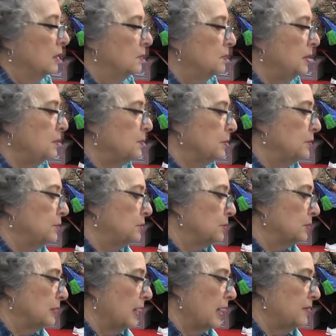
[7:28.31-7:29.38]
People who
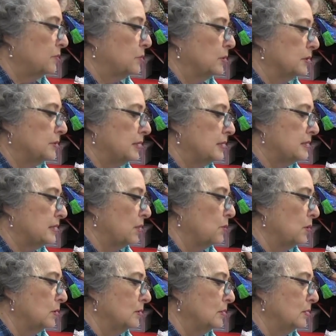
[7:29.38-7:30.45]
do a lot of quilting say,
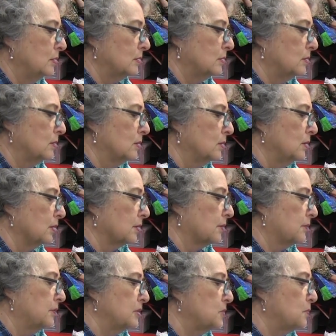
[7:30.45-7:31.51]
well, look,
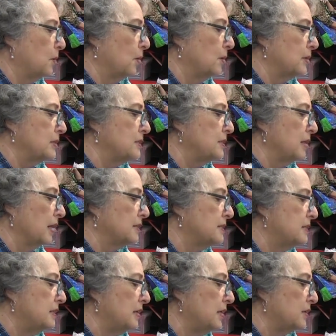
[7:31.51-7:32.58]
this part is not
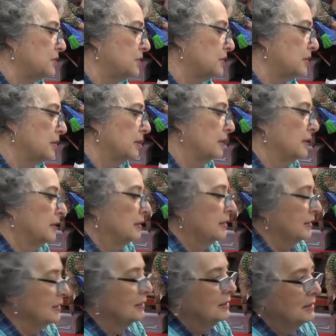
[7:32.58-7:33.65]
stitched.
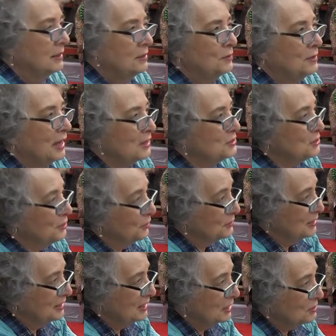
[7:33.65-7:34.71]
You catch it on
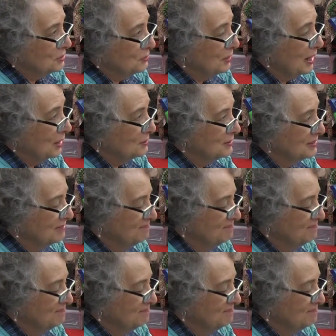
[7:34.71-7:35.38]
the next round.